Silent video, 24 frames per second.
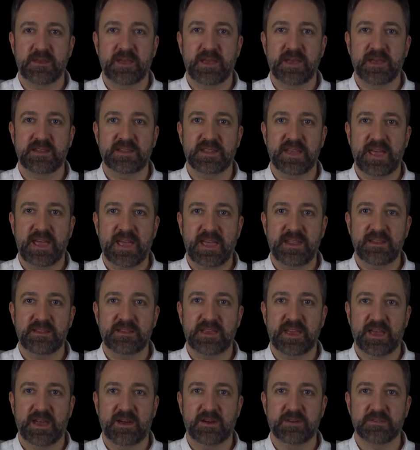and
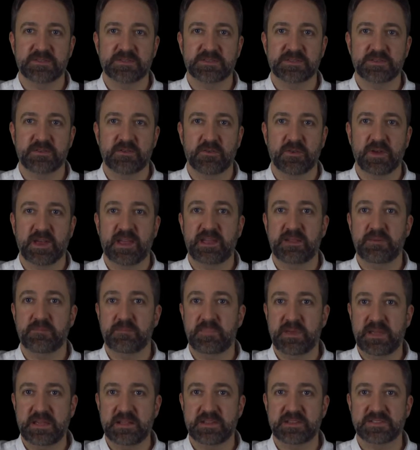8 counts or
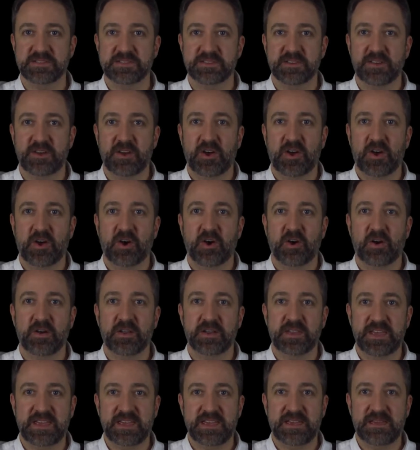8 beats
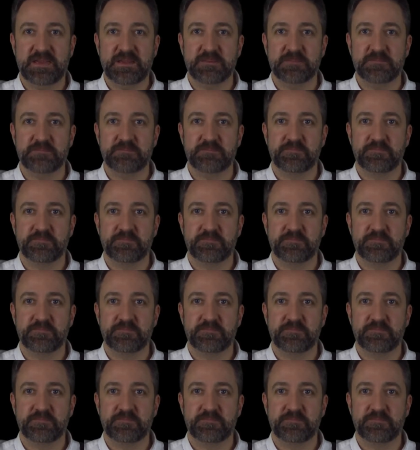on E.